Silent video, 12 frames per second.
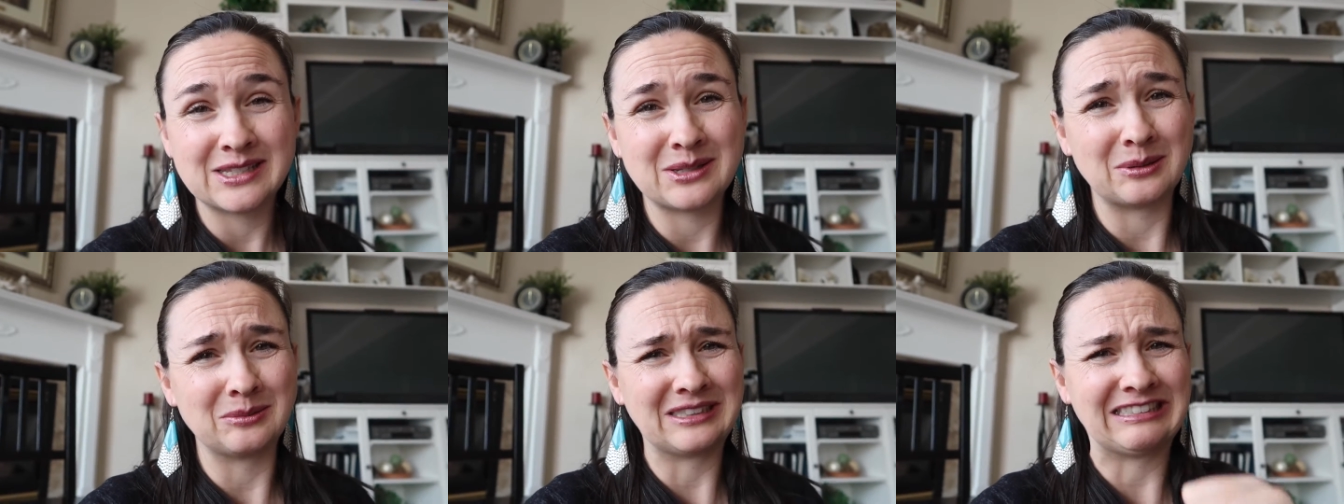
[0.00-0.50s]

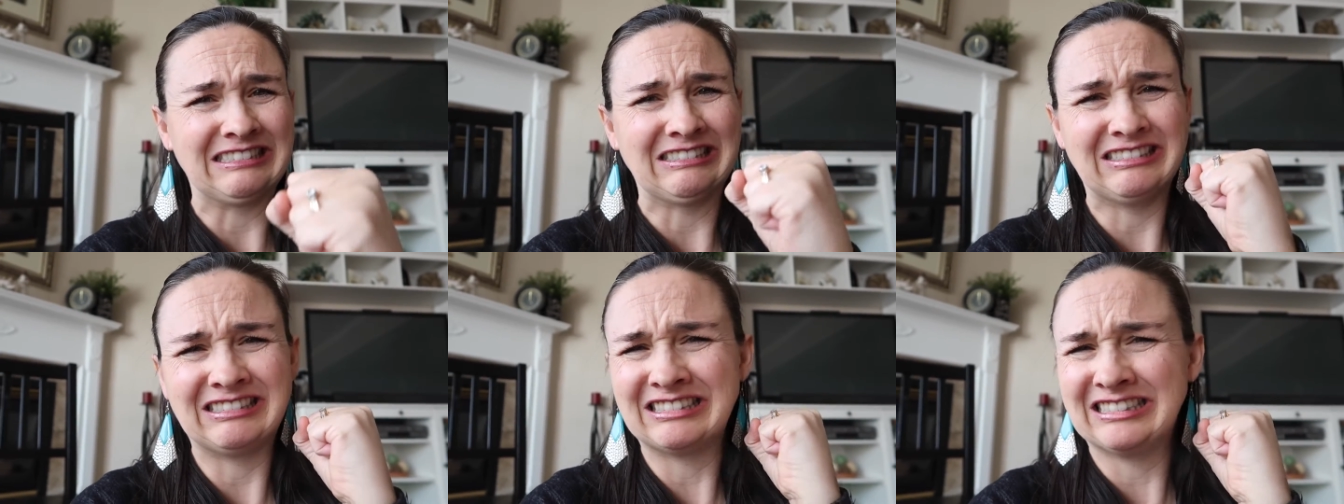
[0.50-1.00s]
So I'm
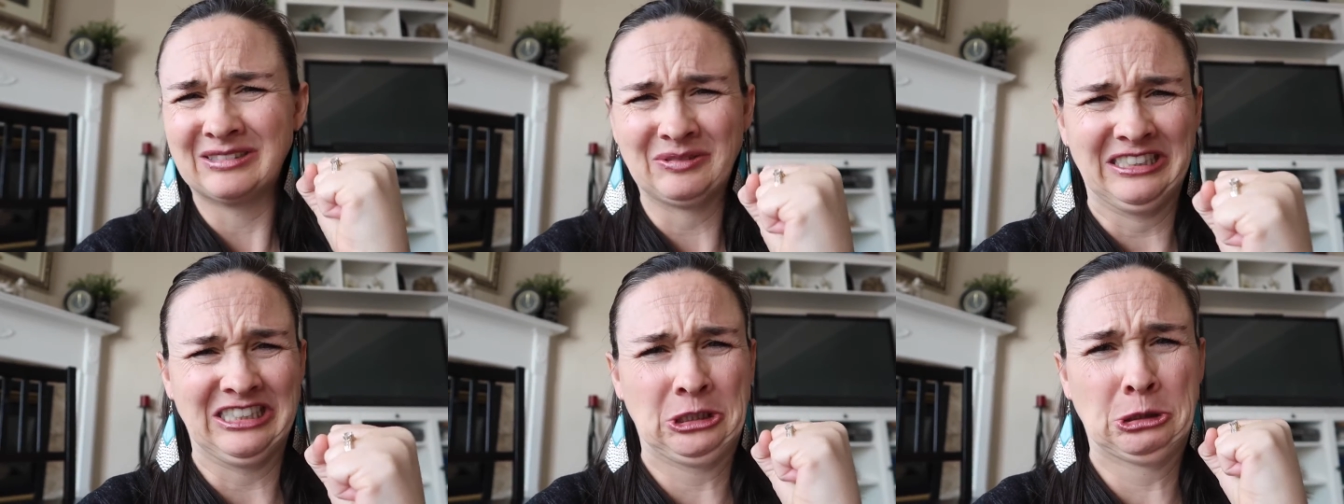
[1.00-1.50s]
gonna, I'm
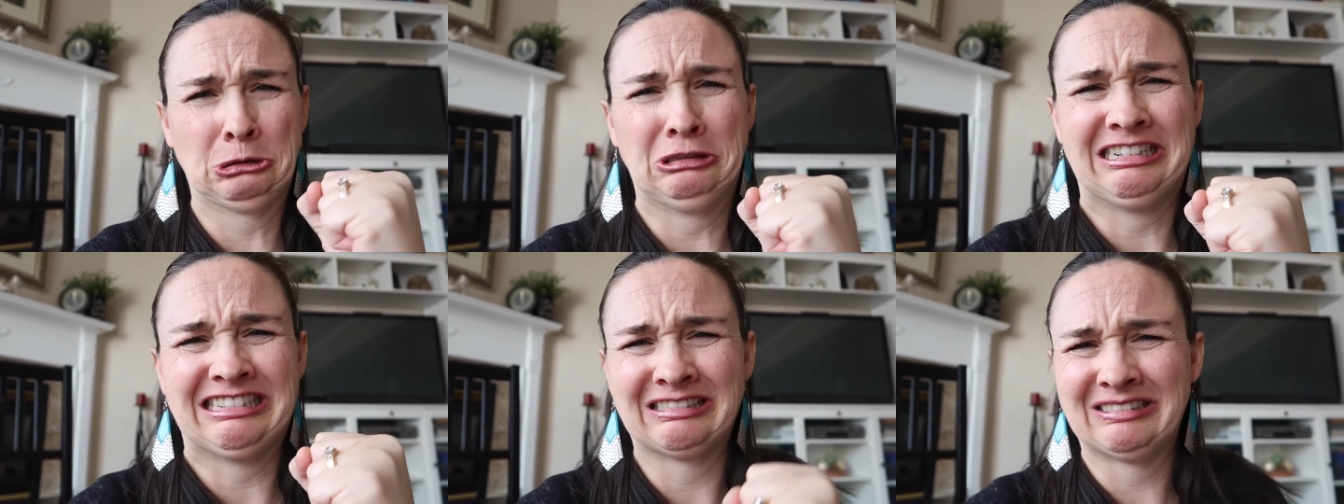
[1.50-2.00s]
gonna
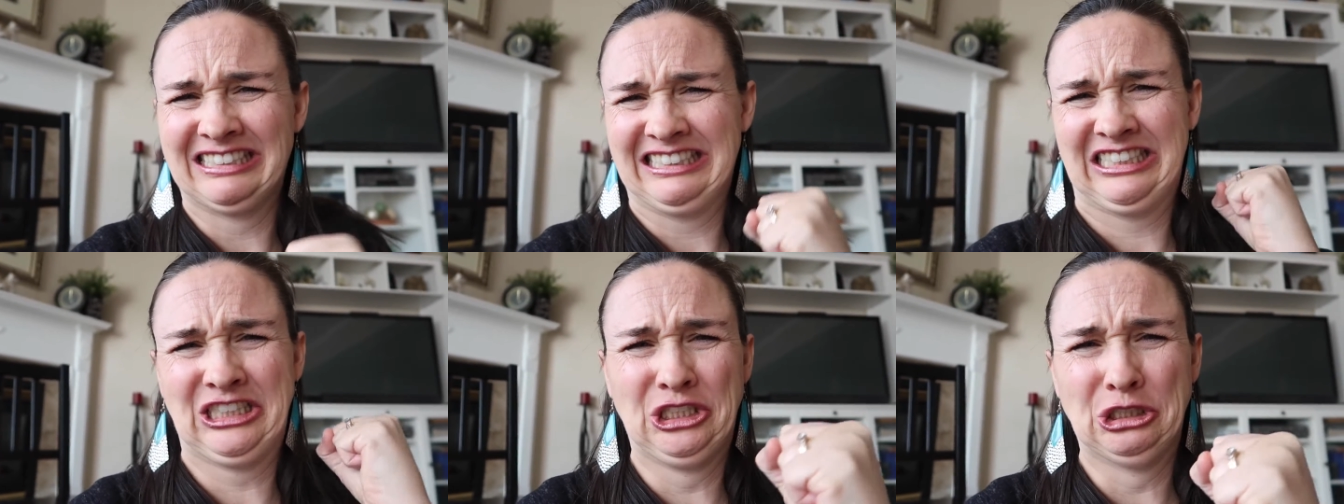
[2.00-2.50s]
try it, I'm
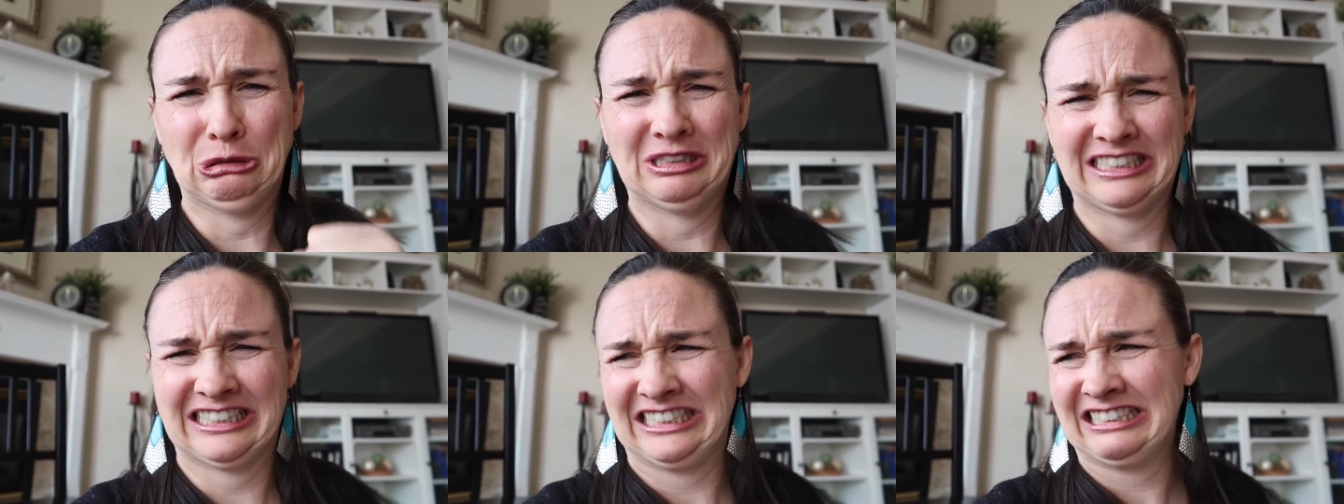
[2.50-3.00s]
gonna do it,
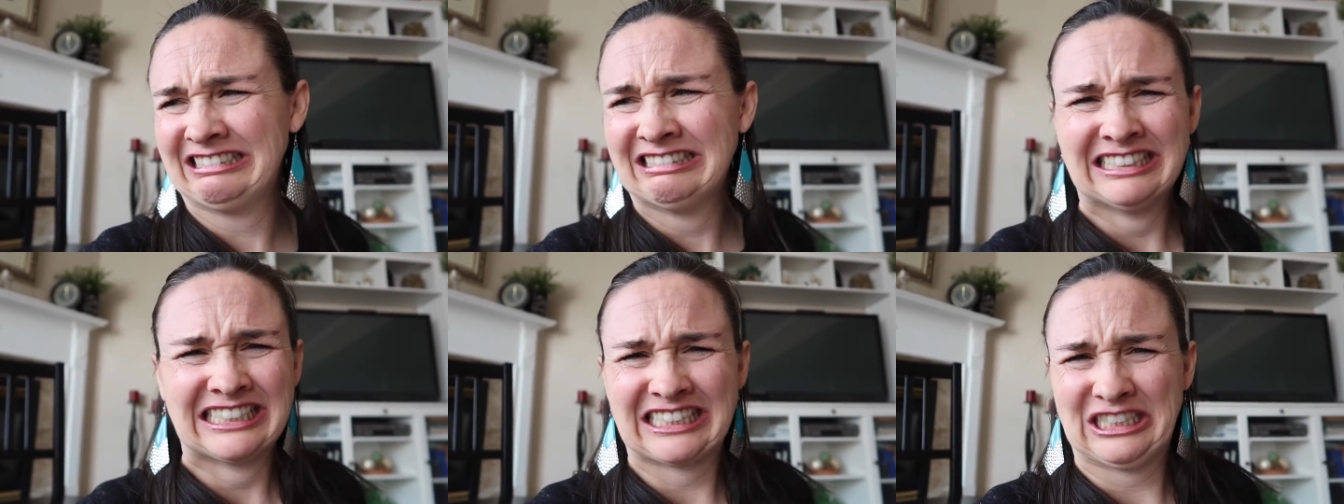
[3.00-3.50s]
I'm gonna,
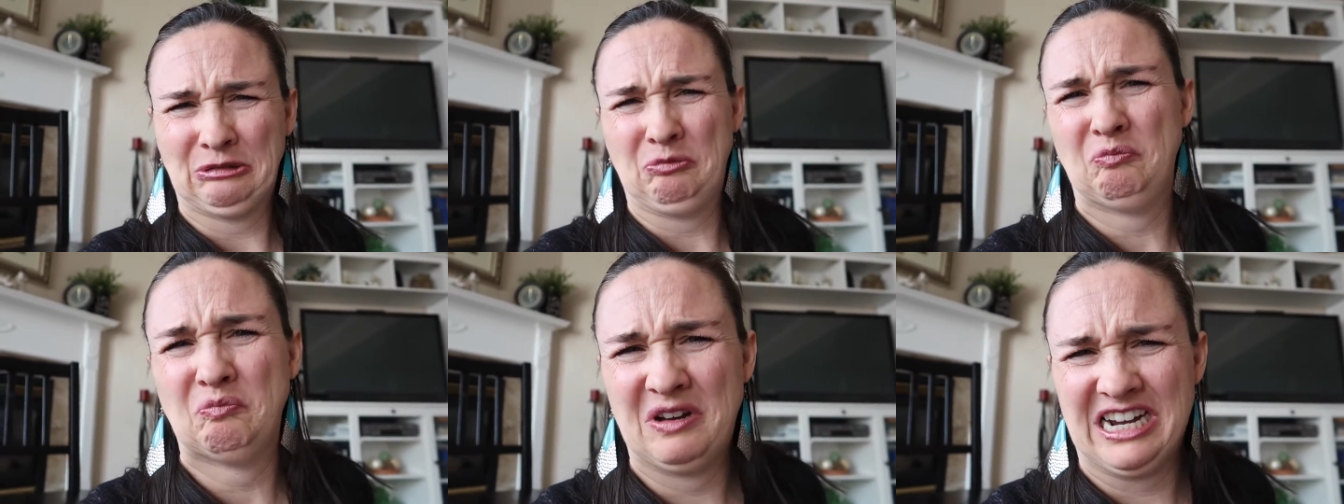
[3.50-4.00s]
I'm gonna
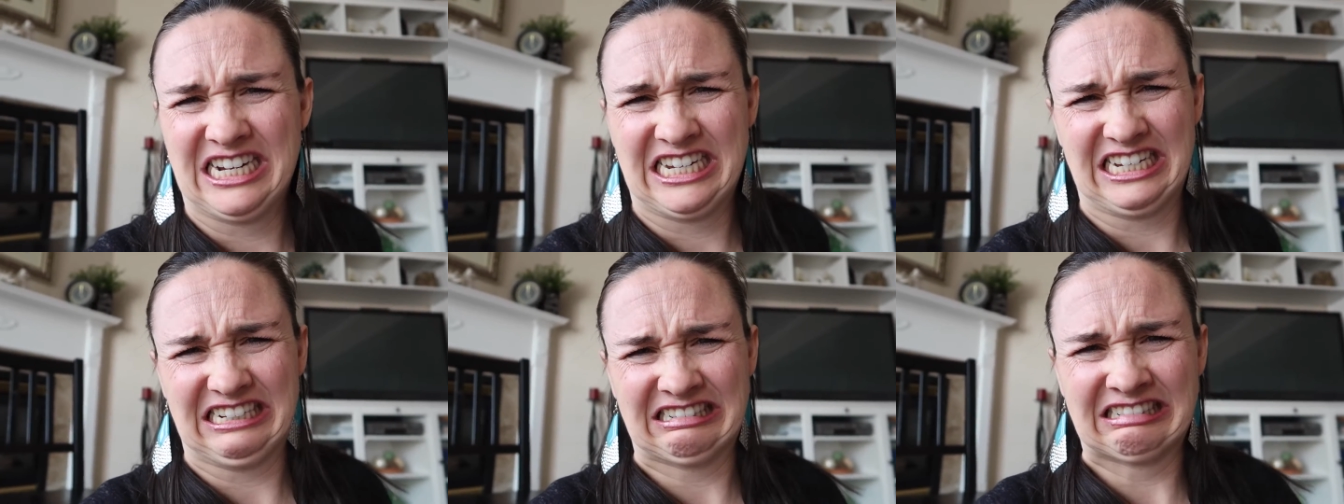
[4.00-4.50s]

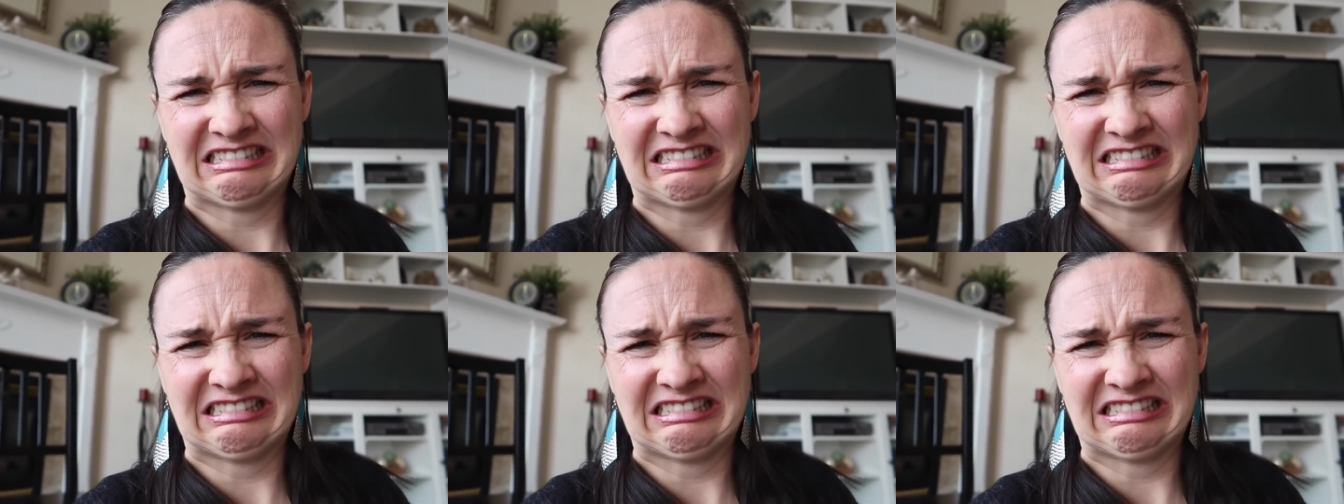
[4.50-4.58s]
make it.